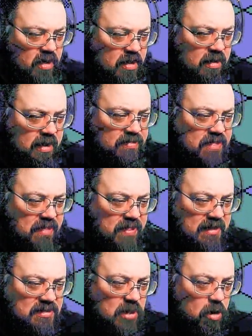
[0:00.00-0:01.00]
Like
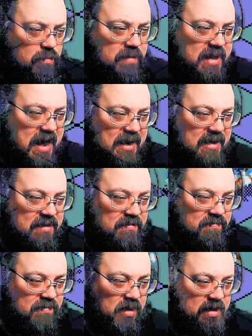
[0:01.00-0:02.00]
that's the whole mechanic
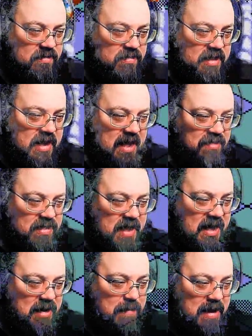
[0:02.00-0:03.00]
of like the
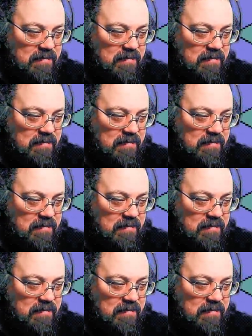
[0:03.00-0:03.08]
Eggman